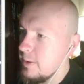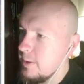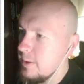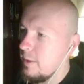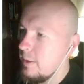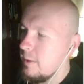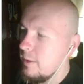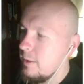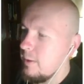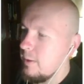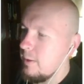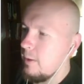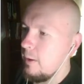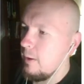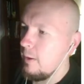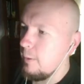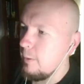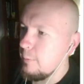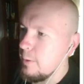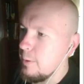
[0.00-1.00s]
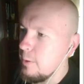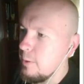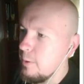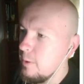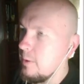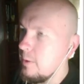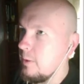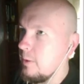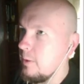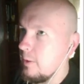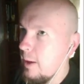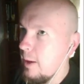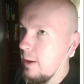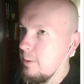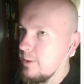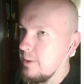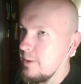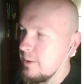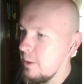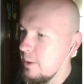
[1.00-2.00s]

of your loudest tone,